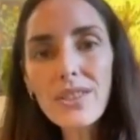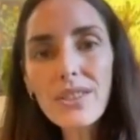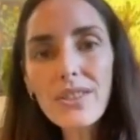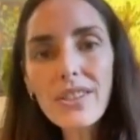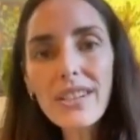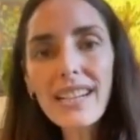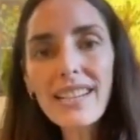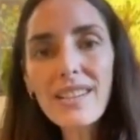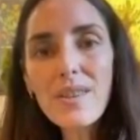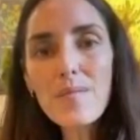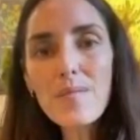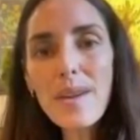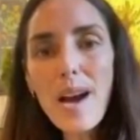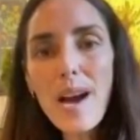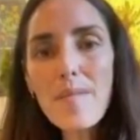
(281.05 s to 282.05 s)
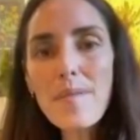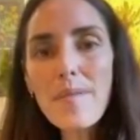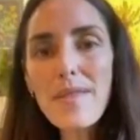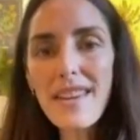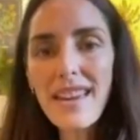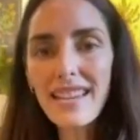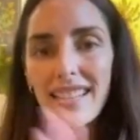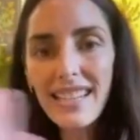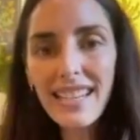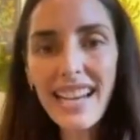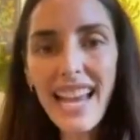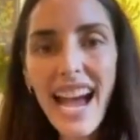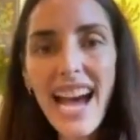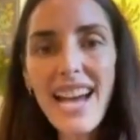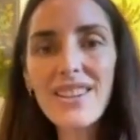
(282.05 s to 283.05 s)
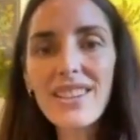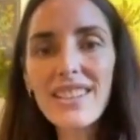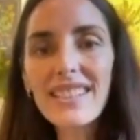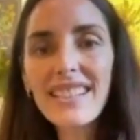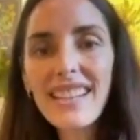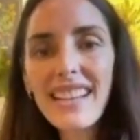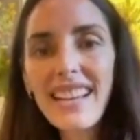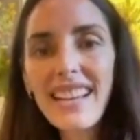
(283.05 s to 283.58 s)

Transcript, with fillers: degree in homeopathy. I did an add on